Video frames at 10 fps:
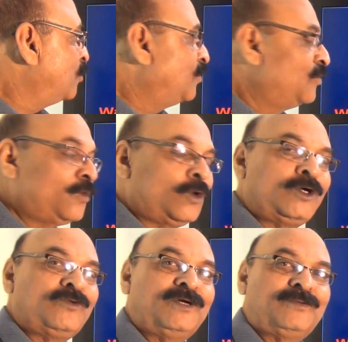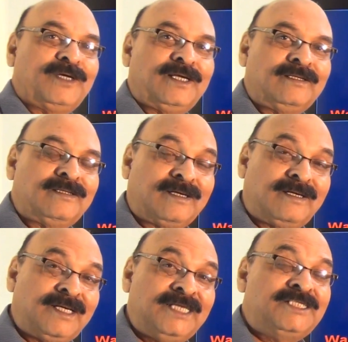of Walt Whitman, the
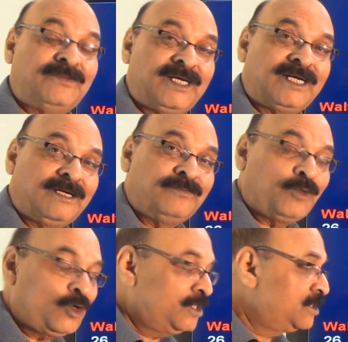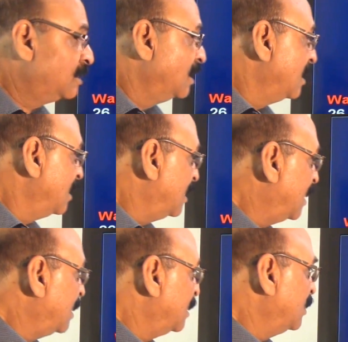great American poet,
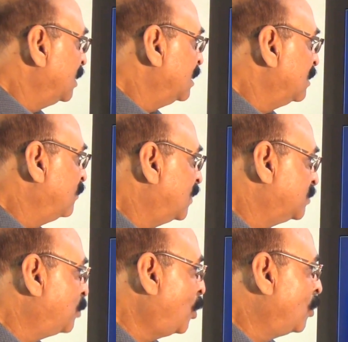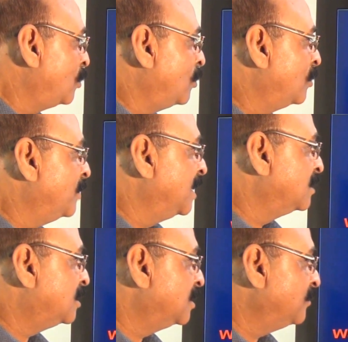and he was born on
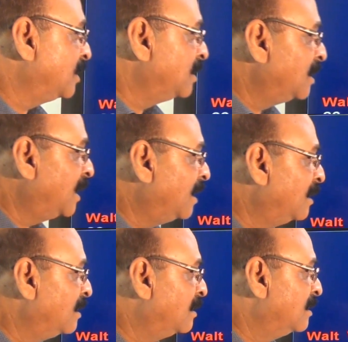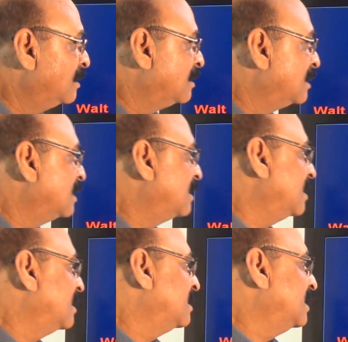May 31 and the
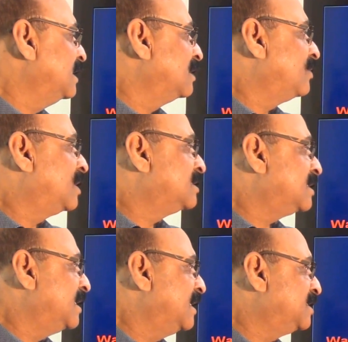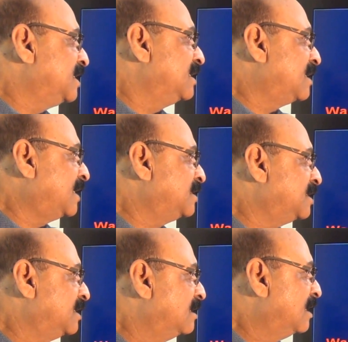year was
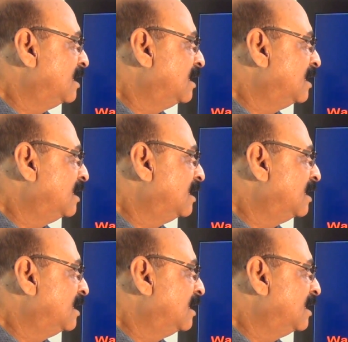1890,